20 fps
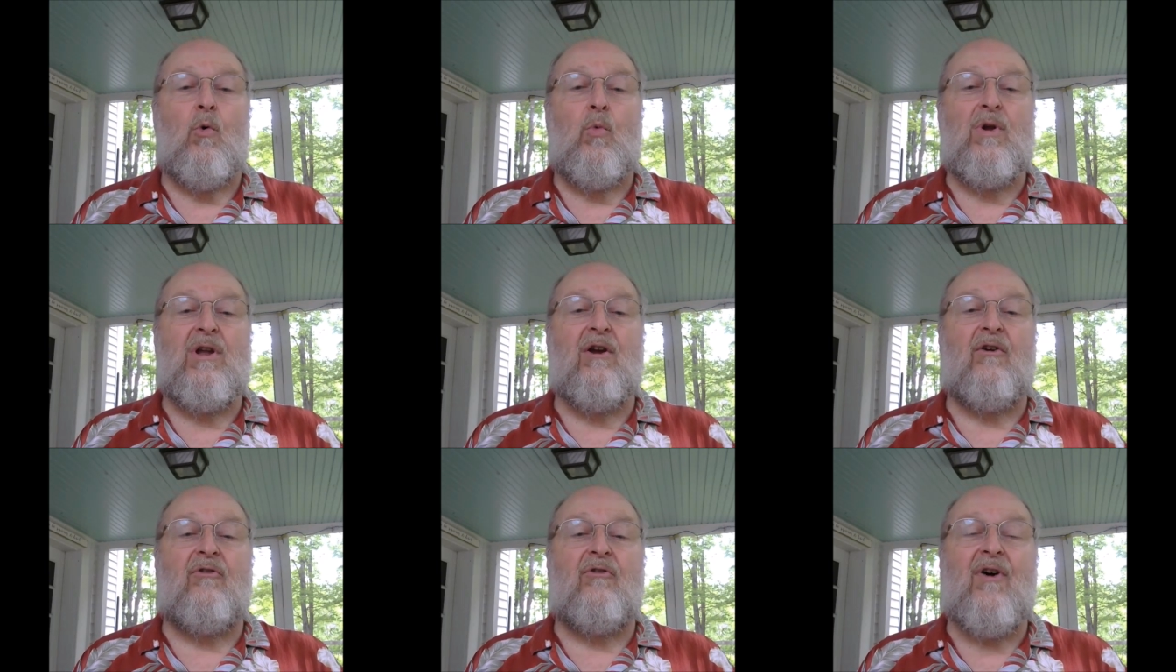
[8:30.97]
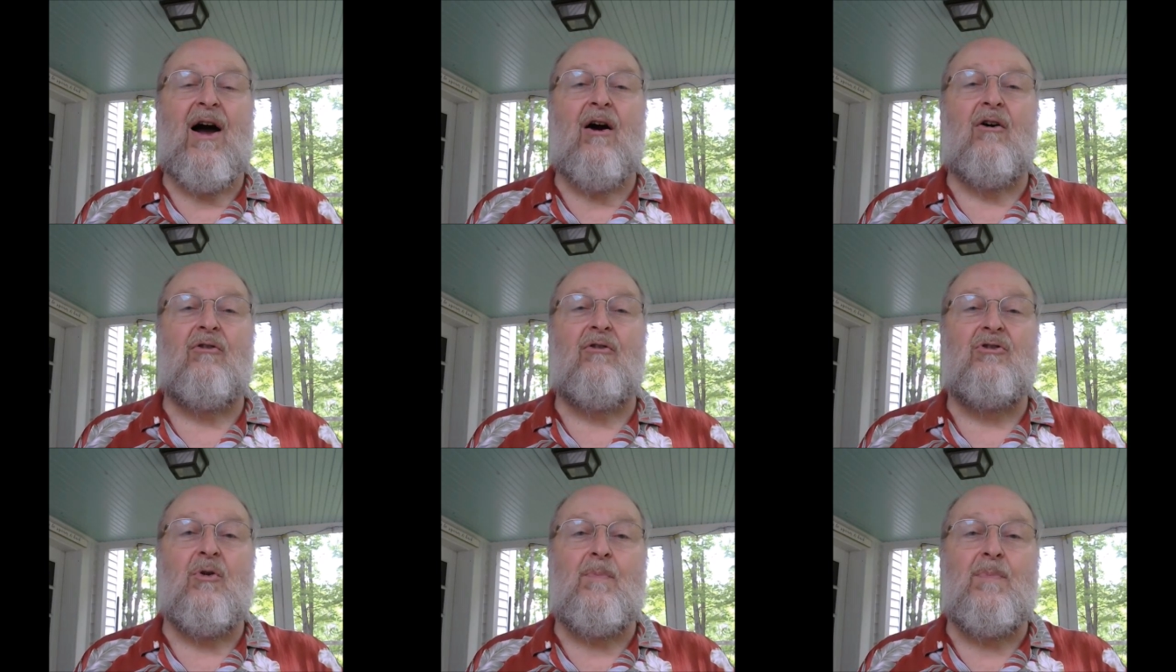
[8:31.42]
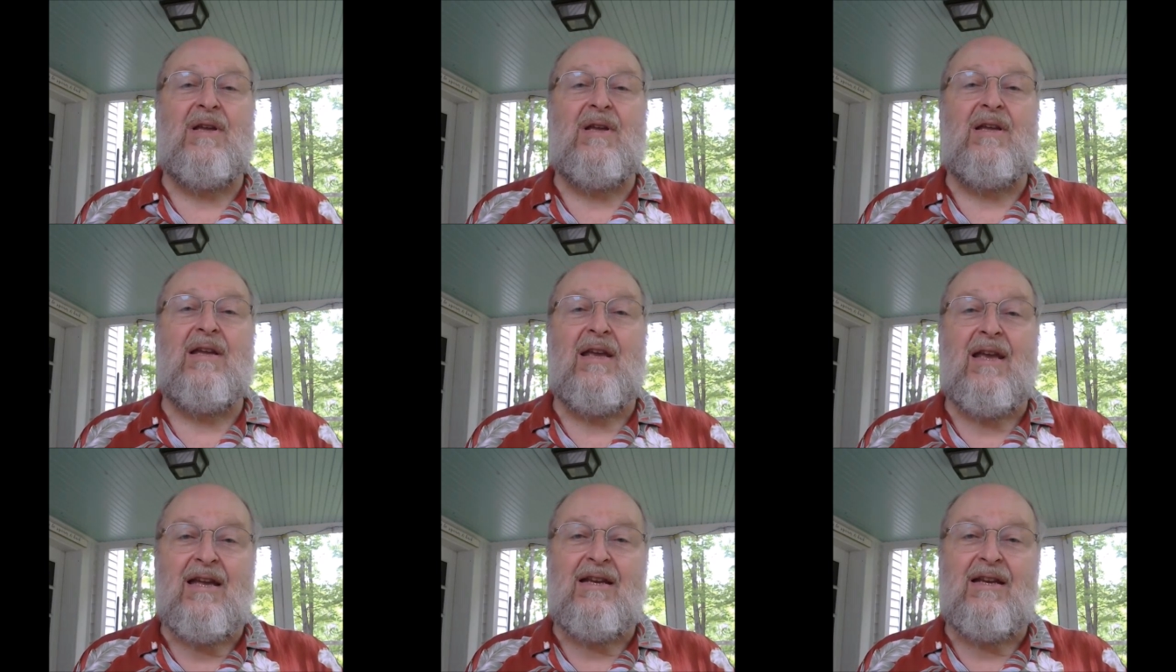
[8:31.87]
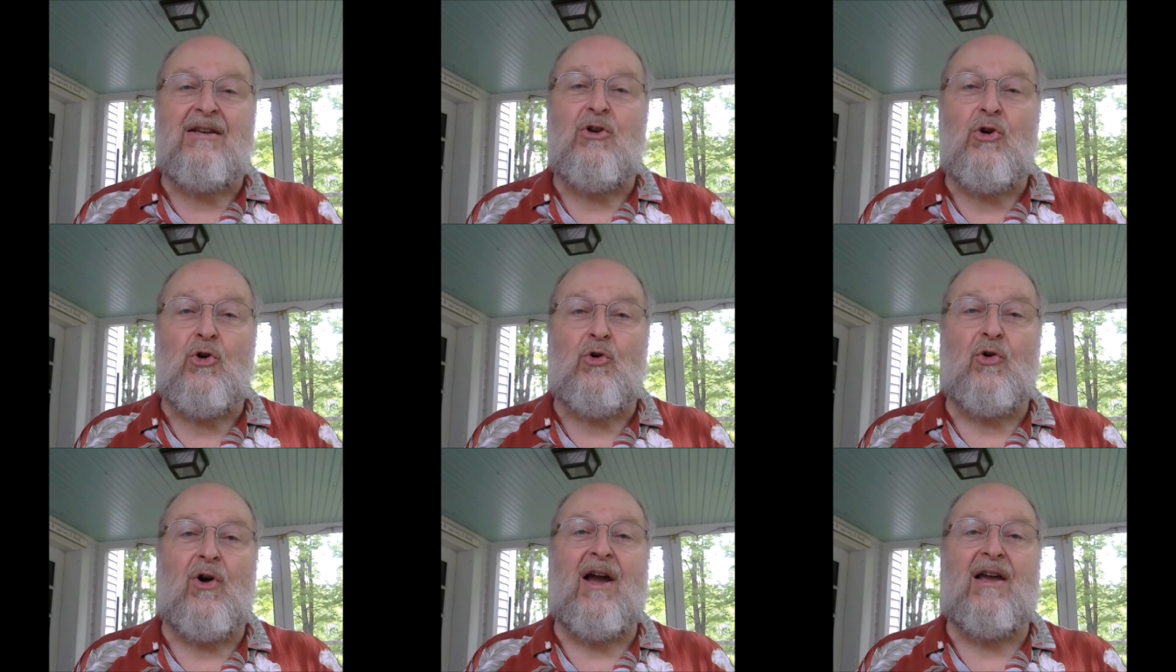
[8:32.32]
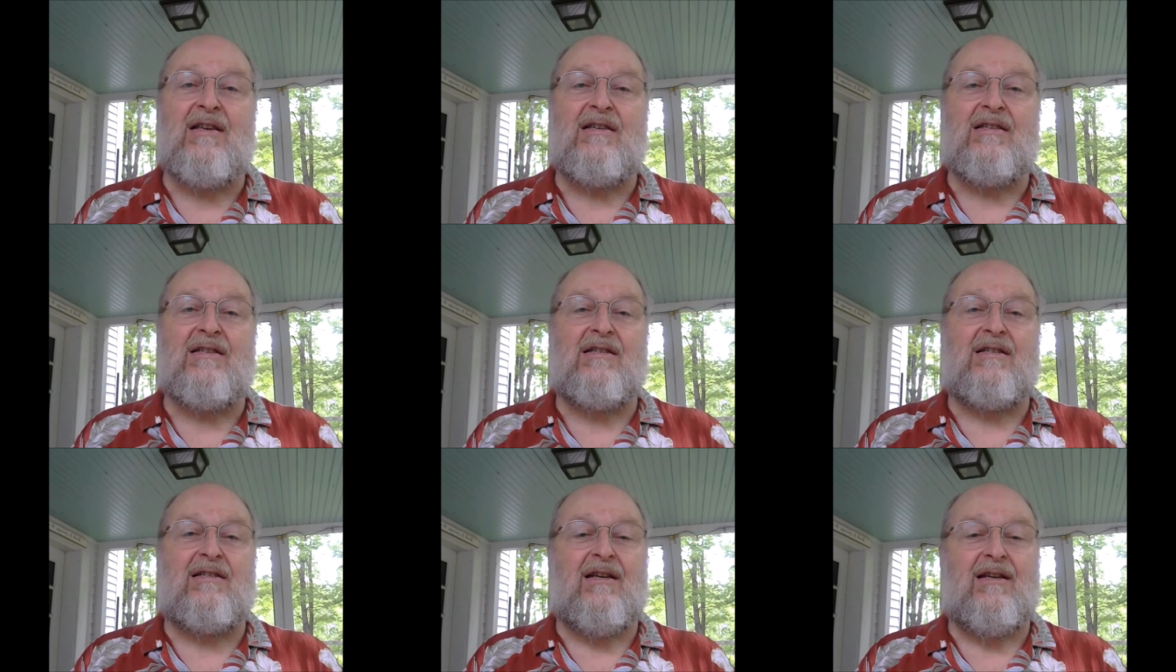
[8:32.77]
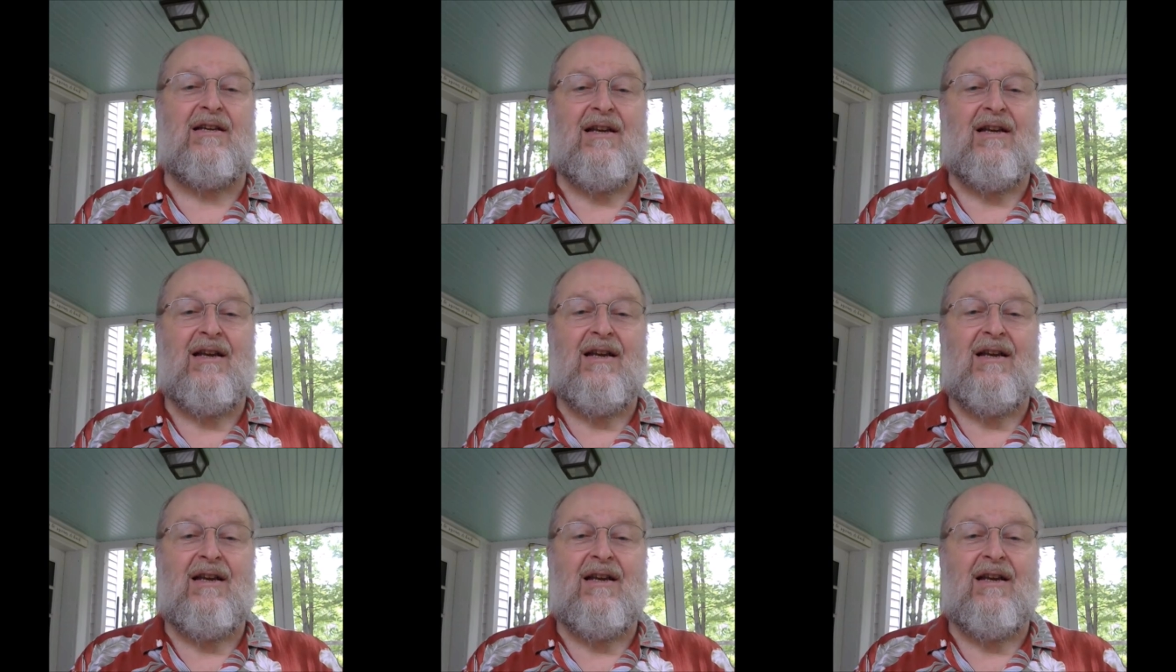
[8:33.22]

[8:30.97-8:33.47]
We are found to be in Christ,